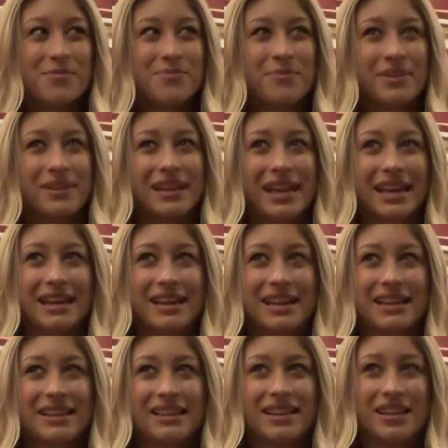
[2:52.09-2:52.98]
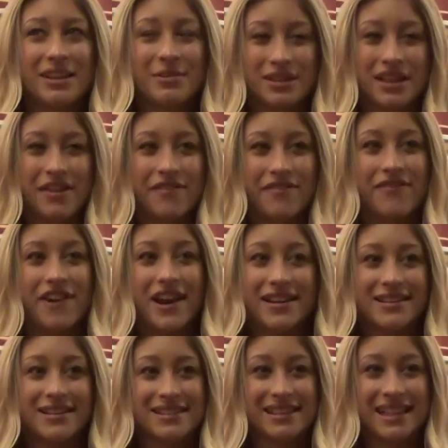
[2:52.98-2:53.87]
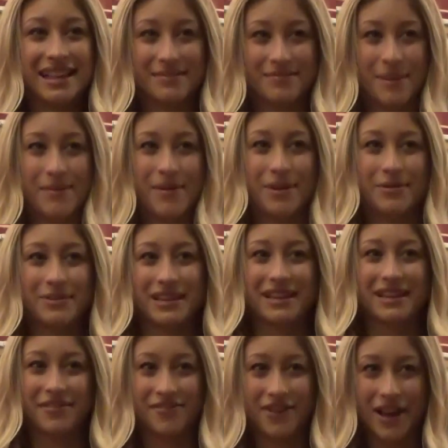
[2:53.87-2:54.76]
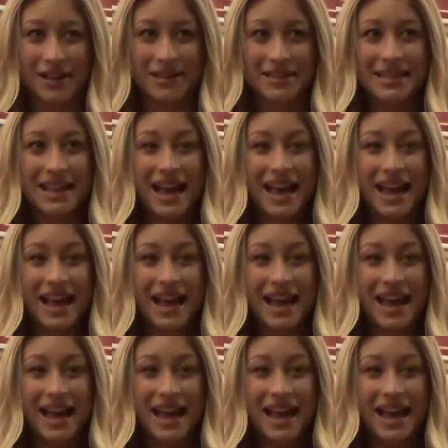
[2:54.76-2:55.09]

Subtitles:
but like it was like a fuzz. Like my mind was like in a fuzz,